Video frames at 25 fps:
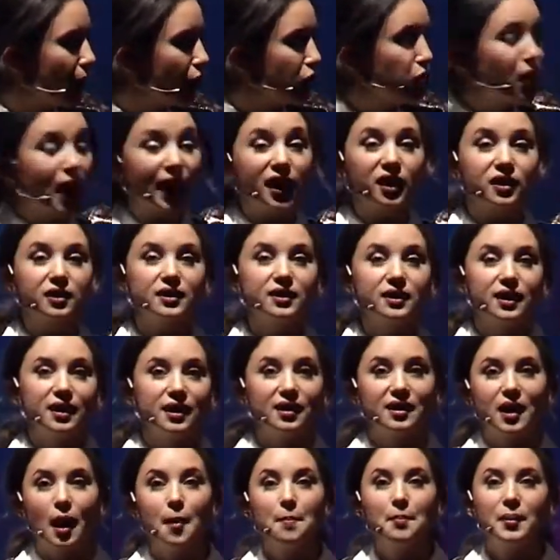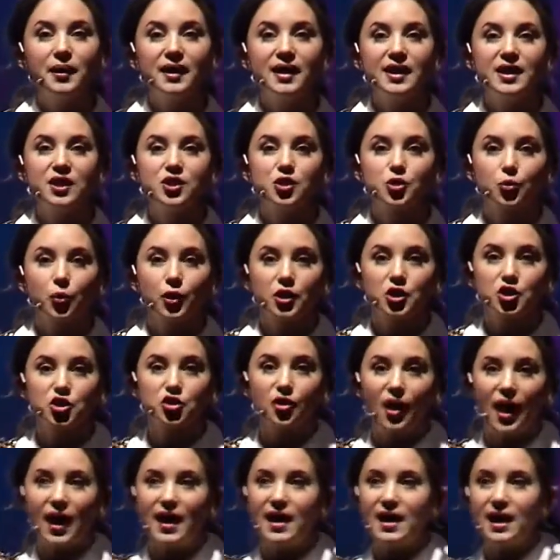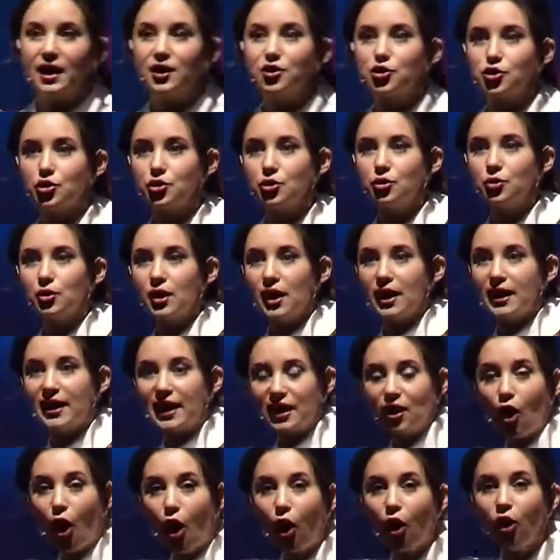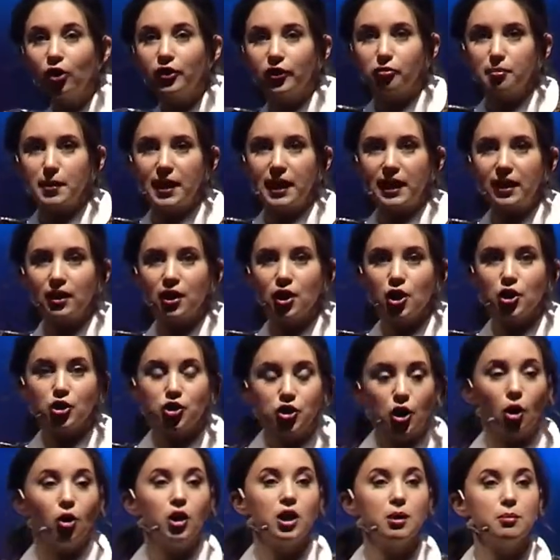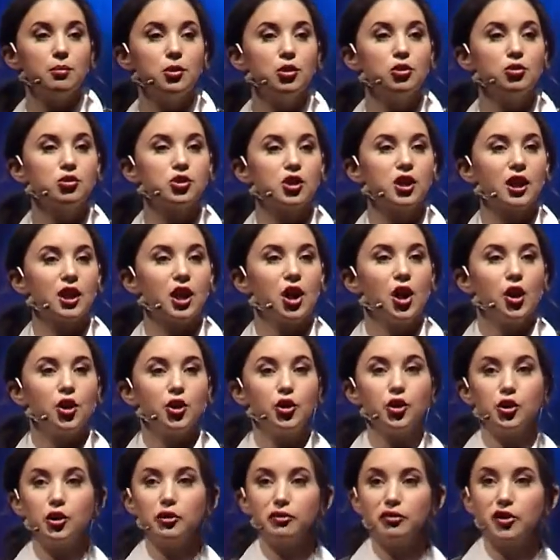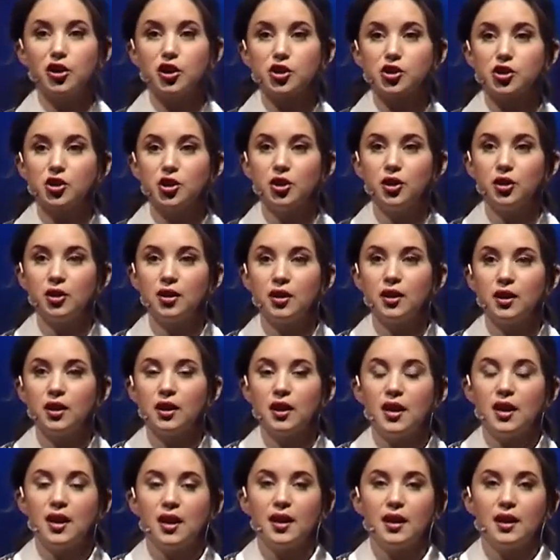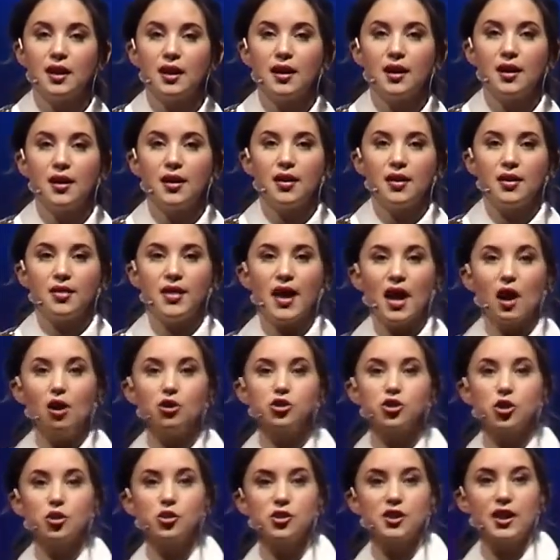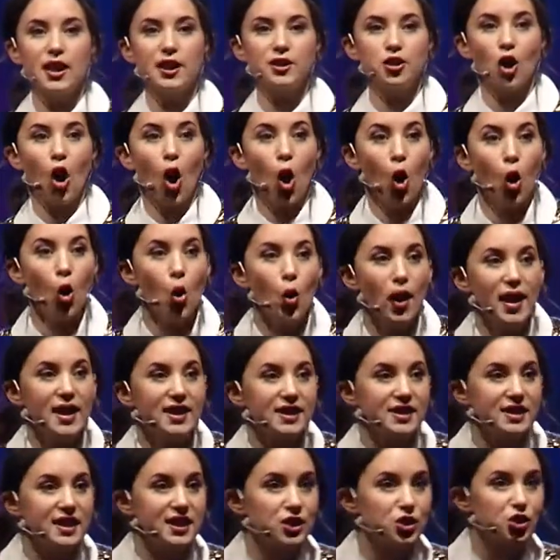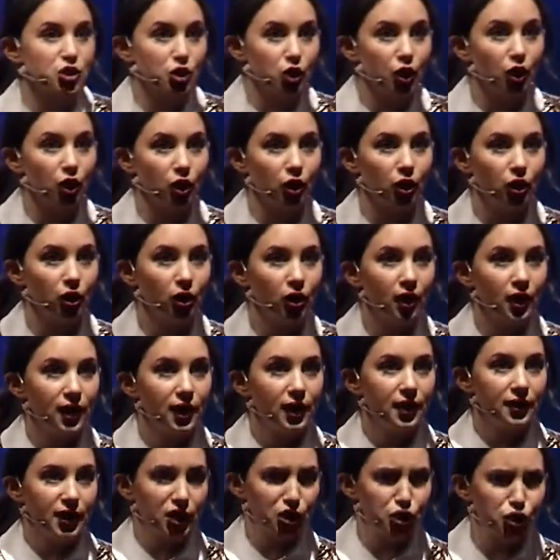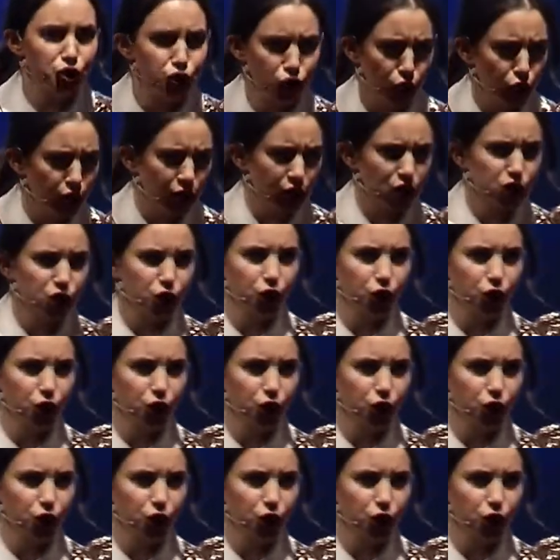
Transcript: record uh, companies were trying to get a hold of me. Sony Music, Universal. They also said, who is this girl this Turkish